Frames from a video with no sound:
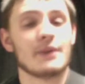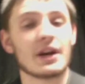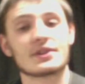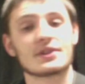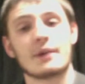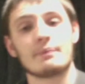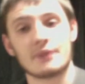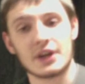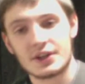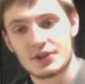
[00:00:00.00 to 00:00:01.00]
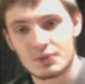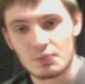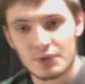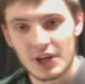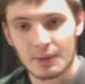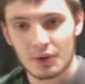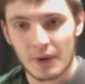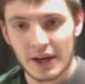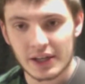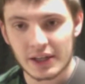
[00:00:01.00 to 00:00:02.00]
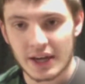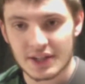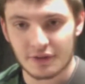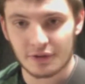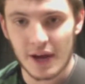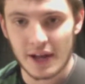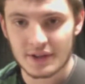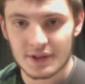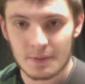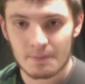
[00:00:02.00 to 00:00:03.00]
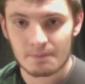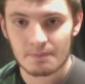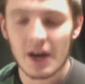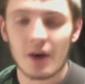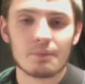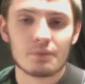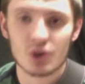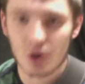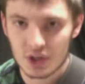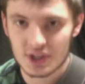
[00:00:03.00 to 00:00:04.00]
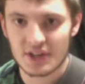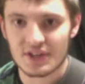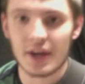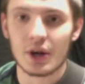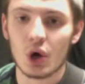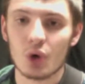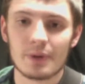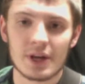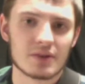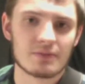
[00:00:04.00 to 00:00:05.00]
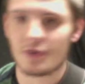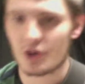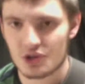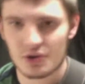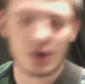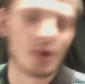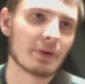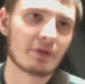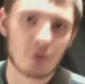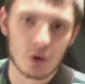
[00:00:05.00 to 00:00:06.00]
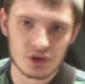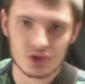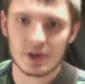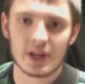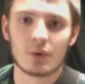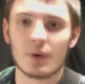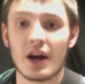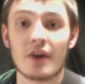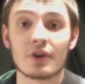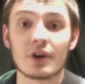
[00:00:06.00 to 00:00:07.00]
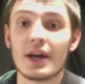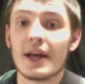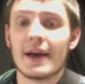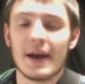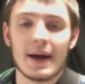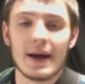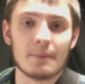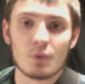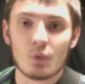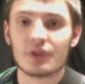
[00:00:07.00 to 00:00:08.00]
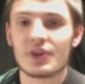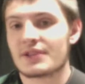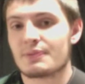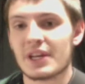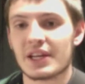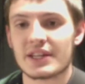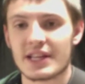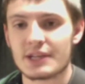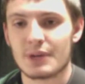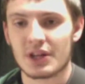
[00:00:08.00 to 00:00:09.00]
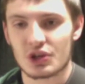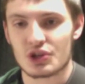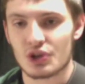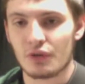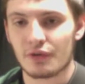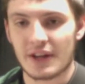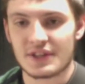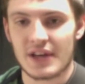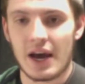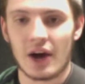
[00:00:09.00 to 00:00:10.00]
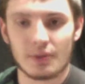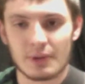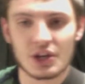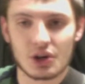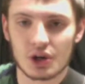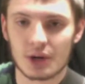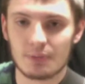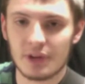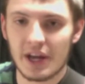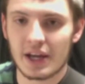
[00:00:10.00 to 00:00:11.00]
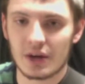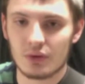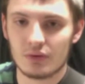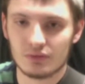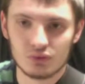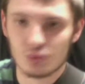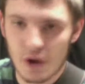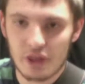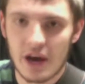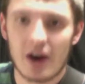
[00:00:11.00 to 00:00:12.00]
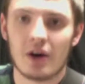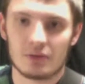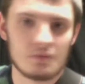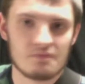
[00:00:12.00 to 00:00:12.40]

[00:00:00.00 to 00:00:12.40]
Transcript: Next up is being able to recognize the frets. Now, you notice I said open first string, open fourth string, whatever. What that's meaning is there's no frets down, meaning you're going to play it without